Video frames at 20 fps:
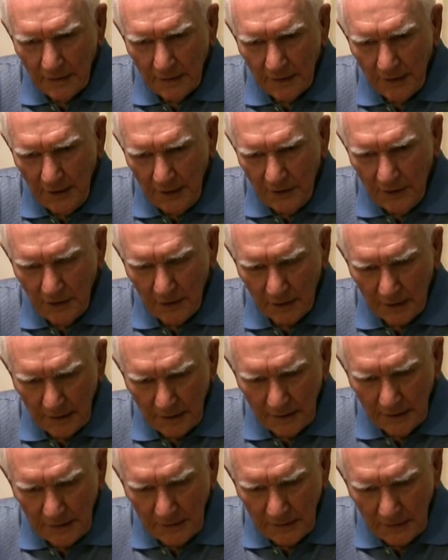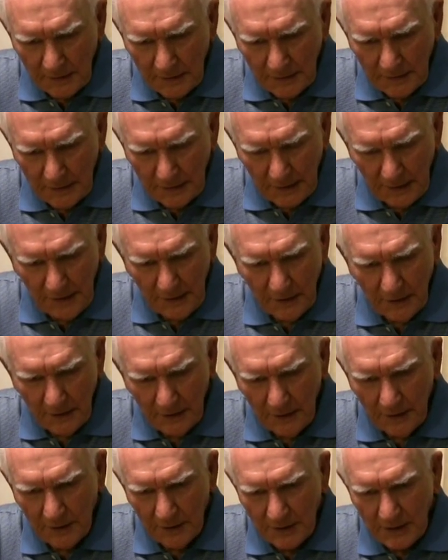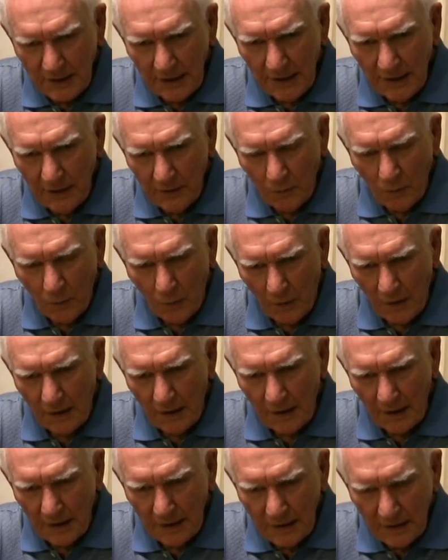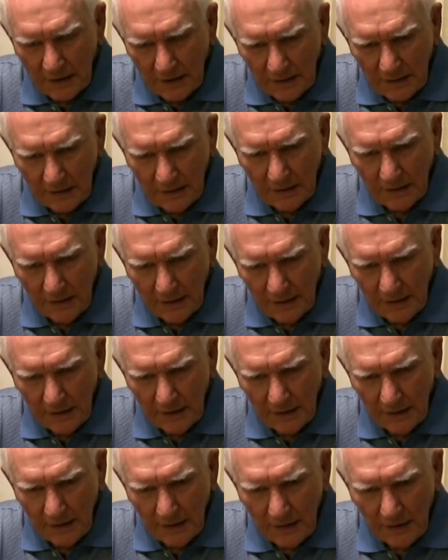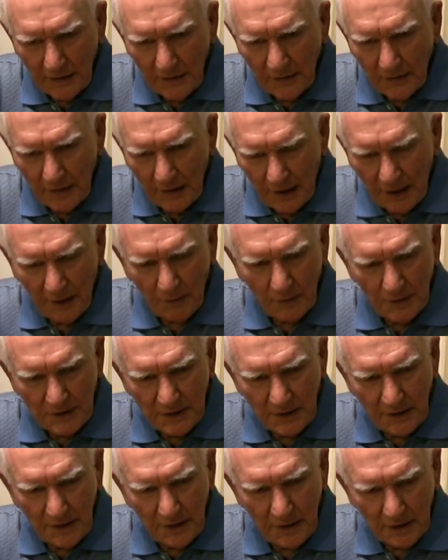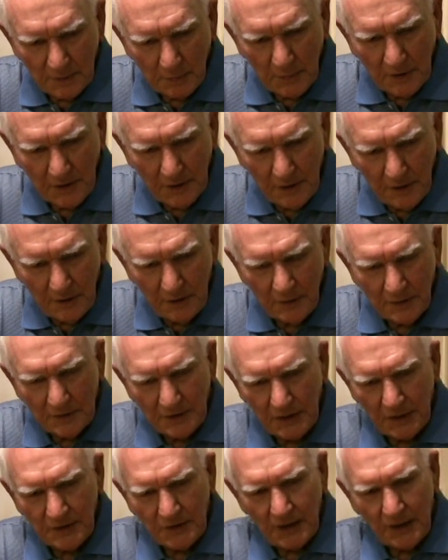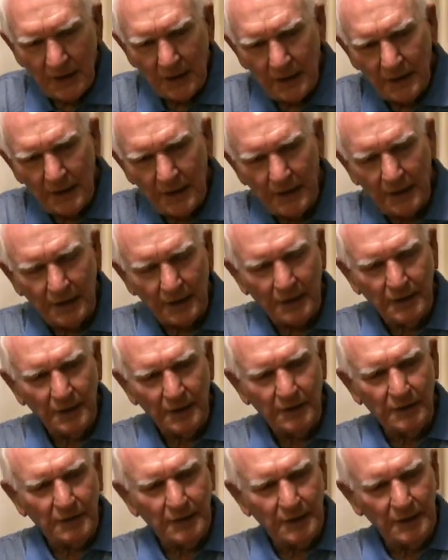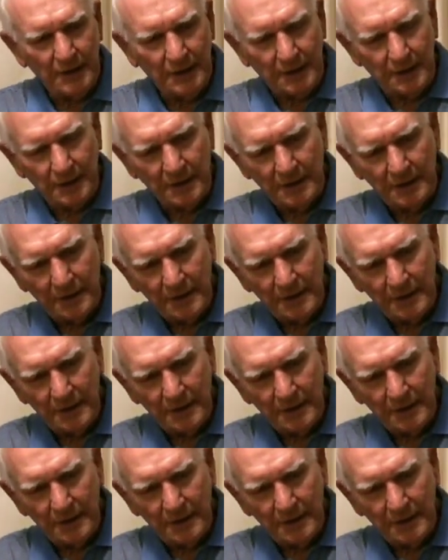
he took, he couldn't understand why I was in his platoon since I had, couldn't run.